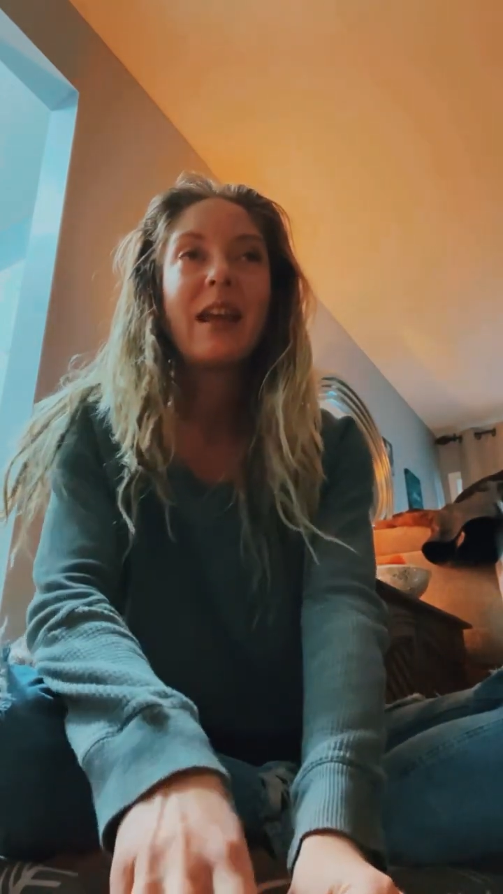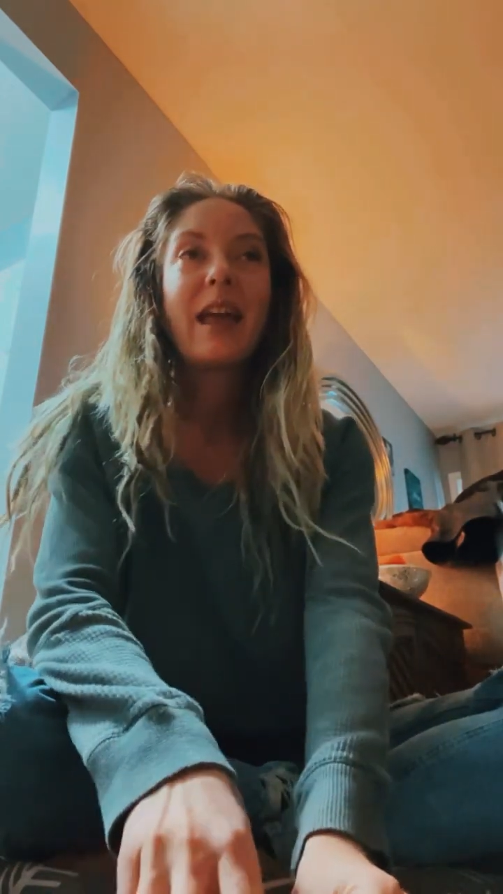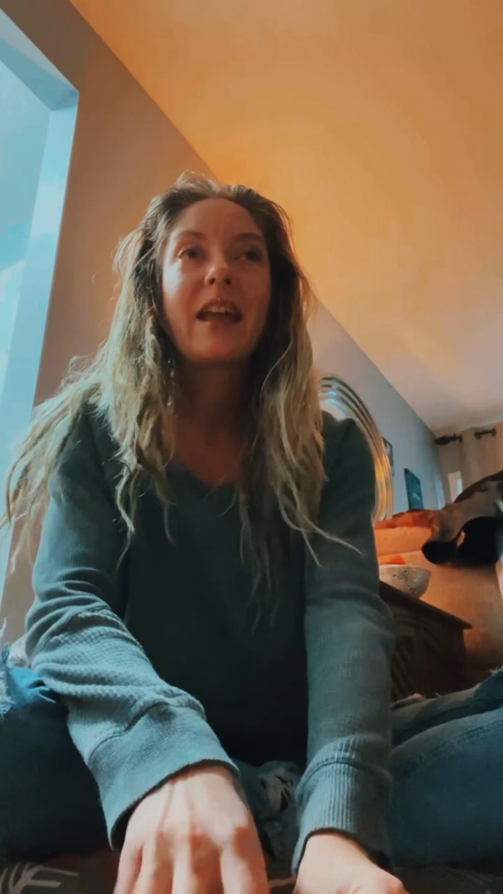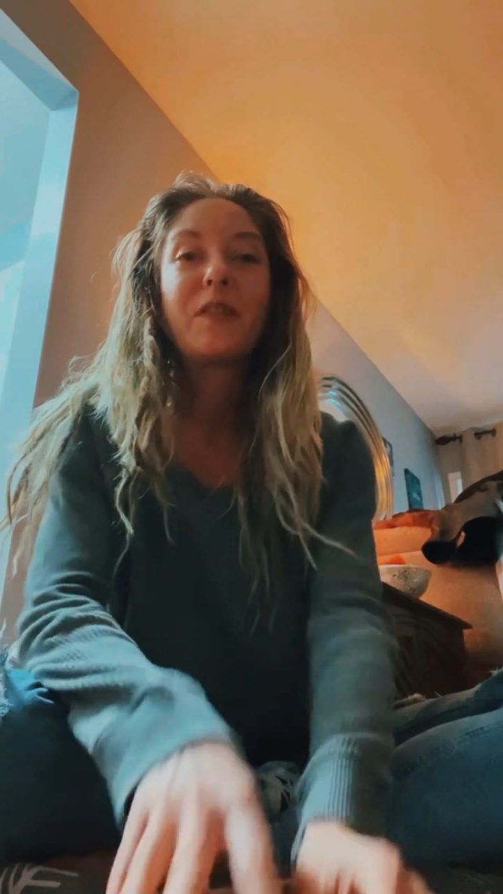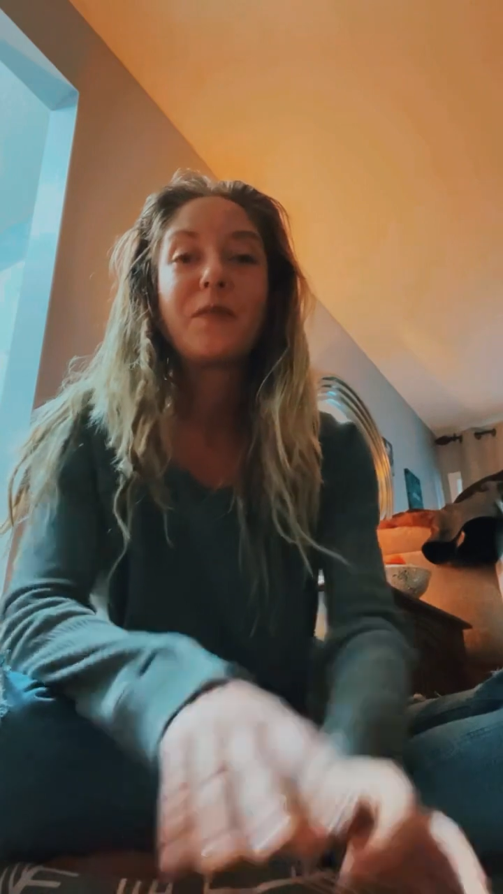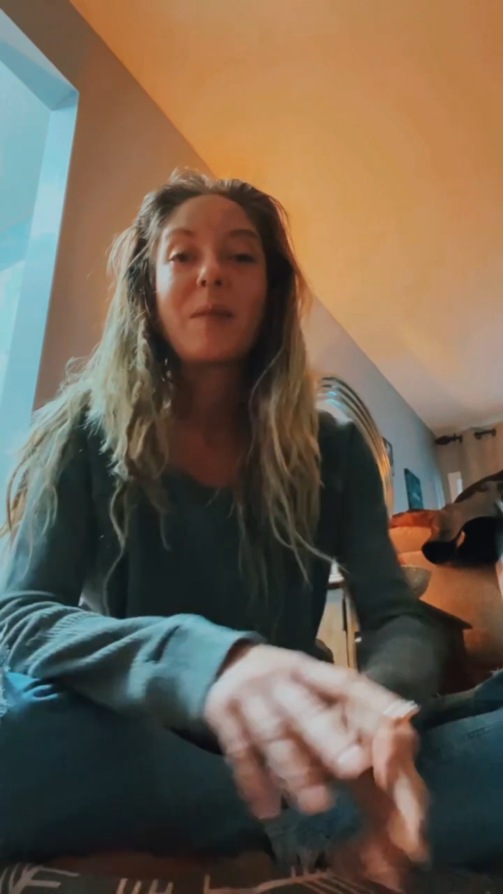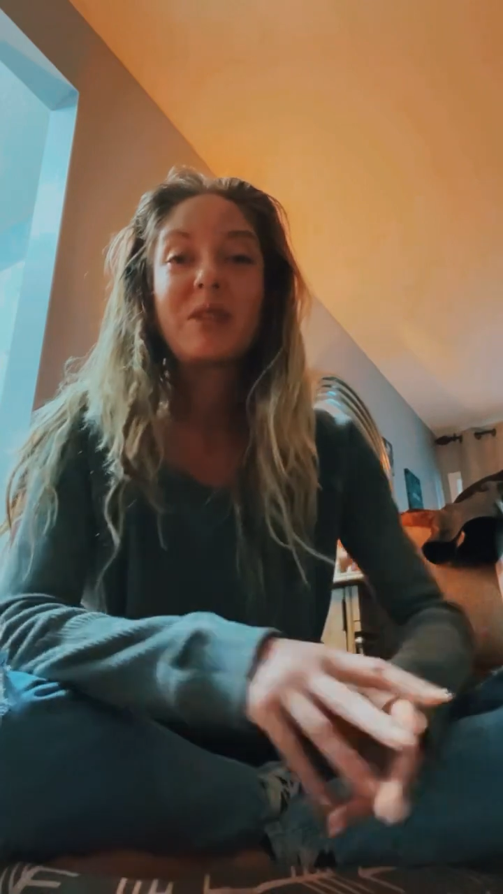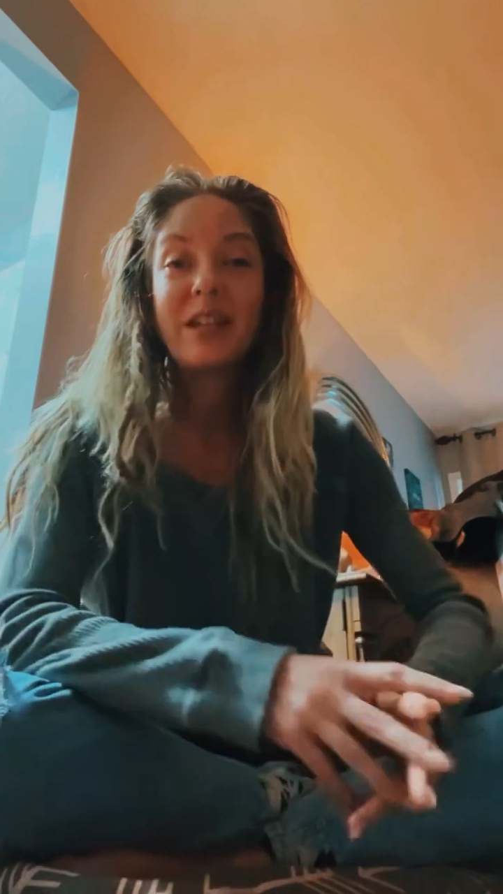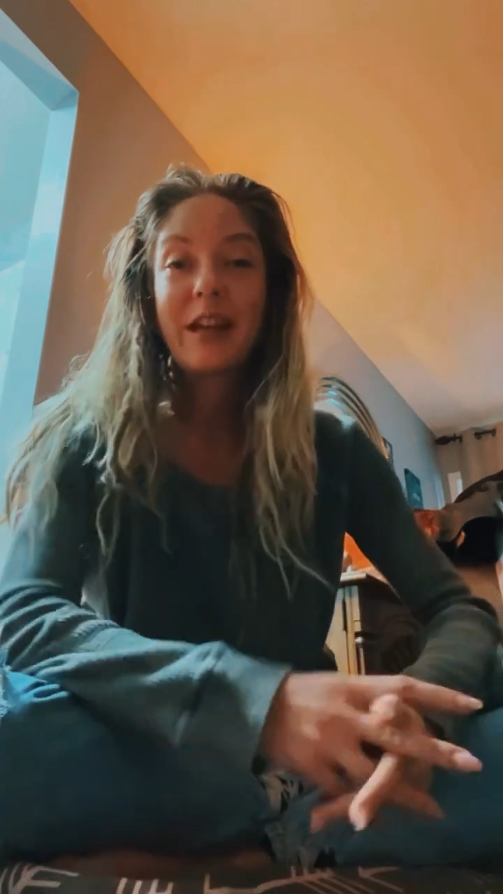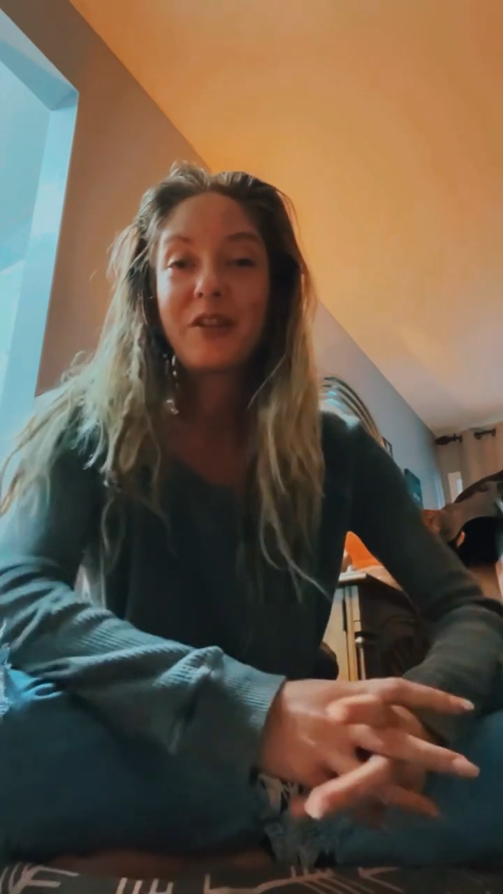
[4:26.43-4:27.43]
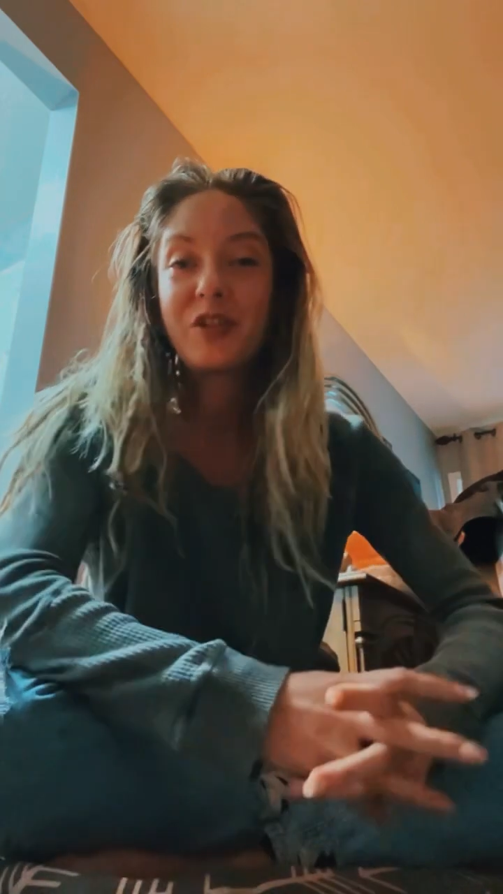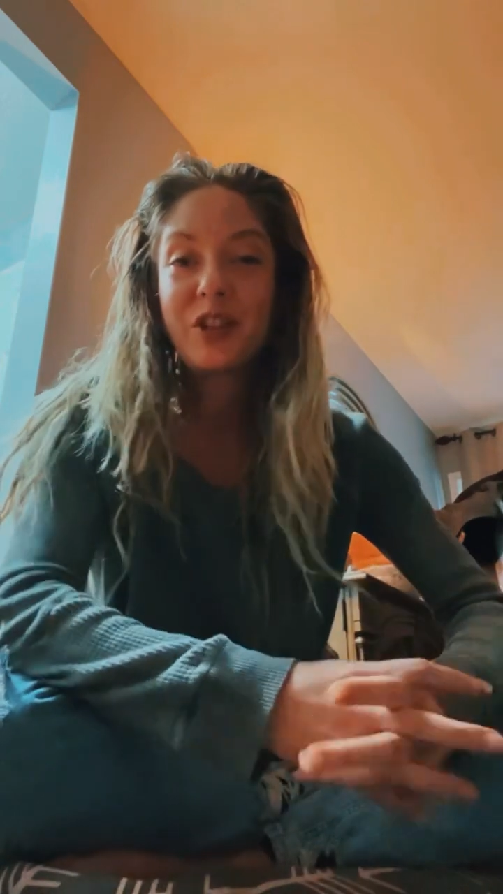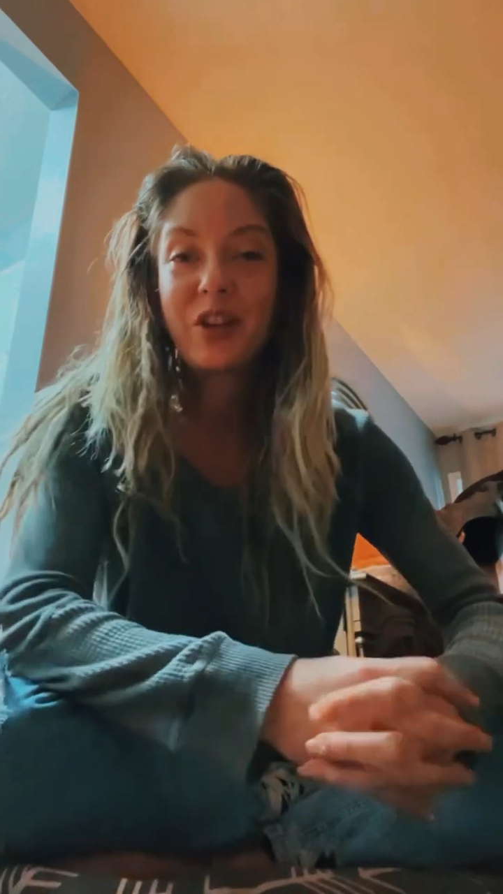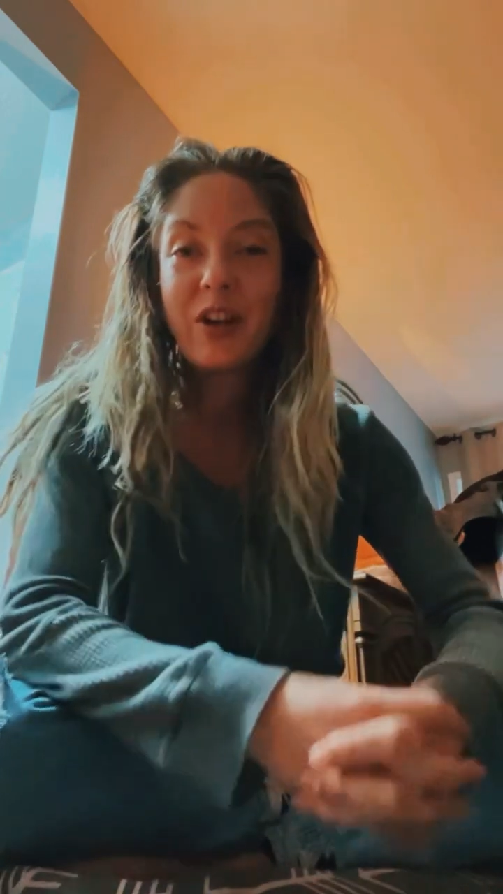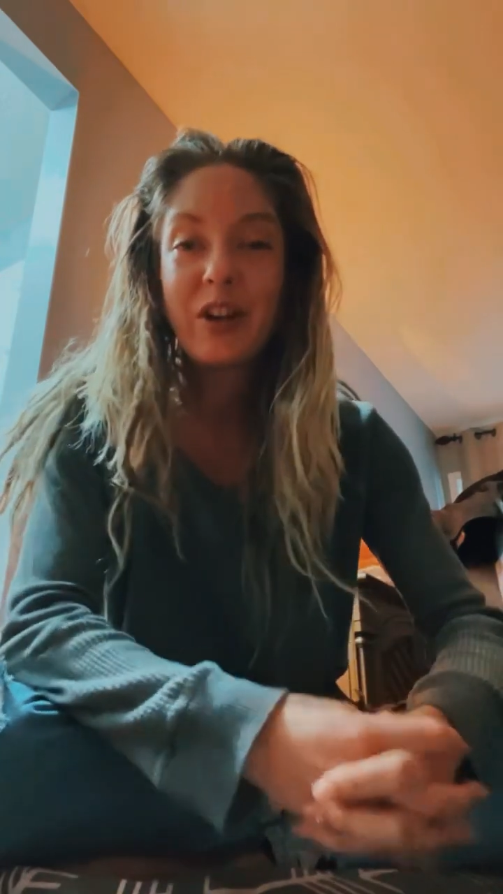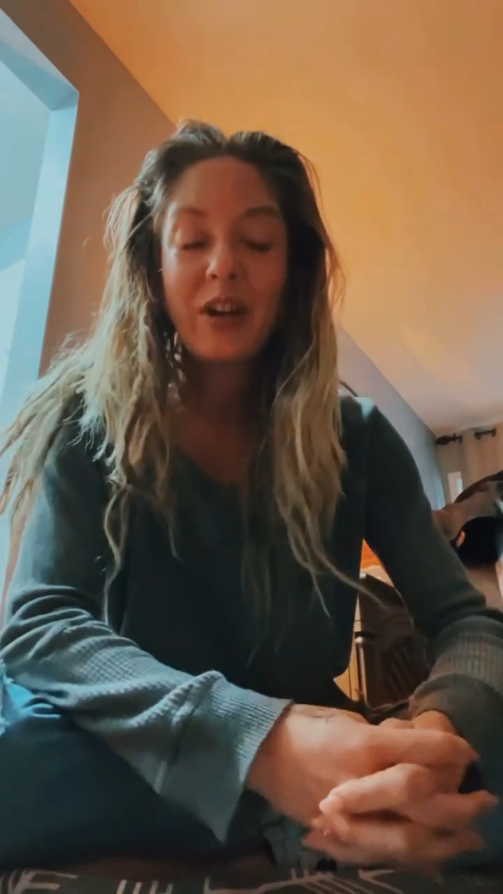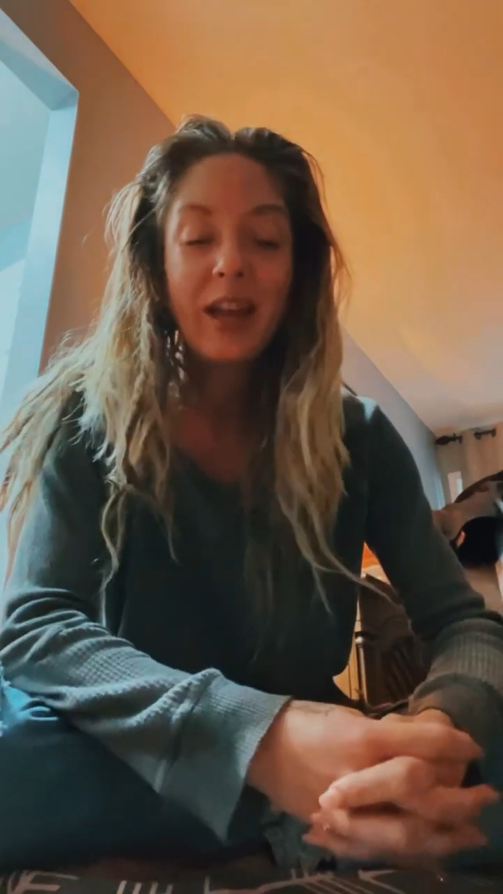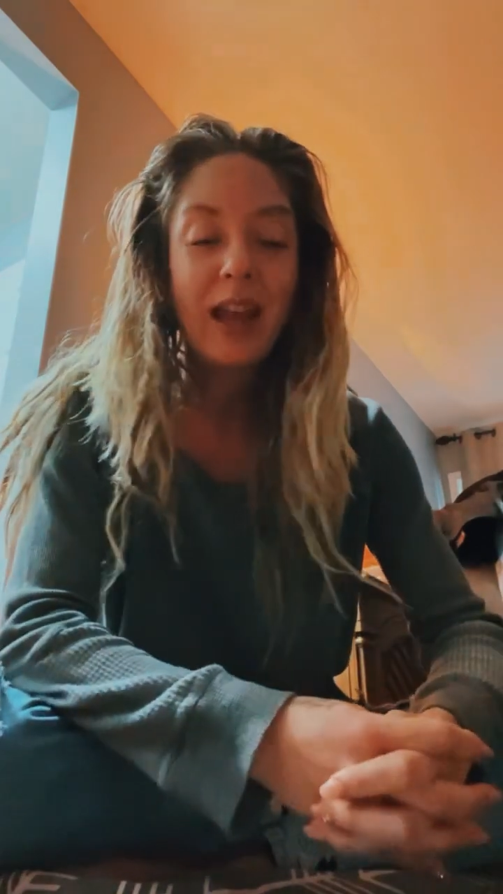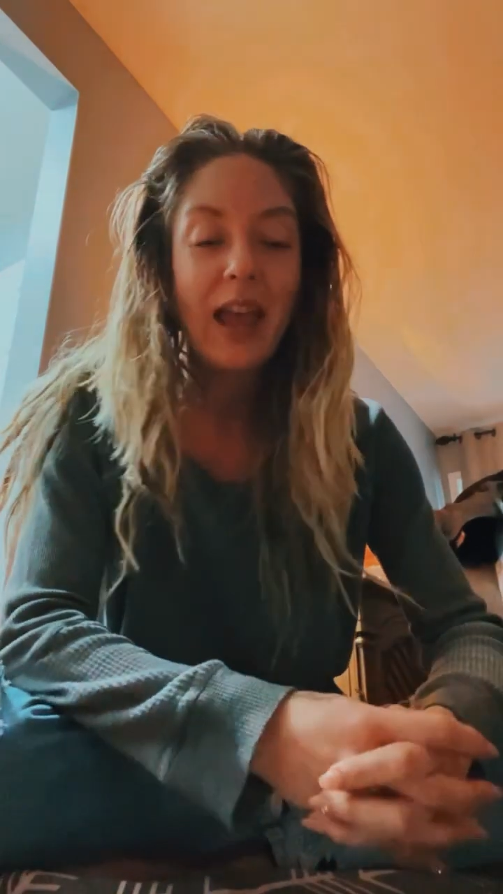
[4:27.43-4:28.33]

and a feminine energy card,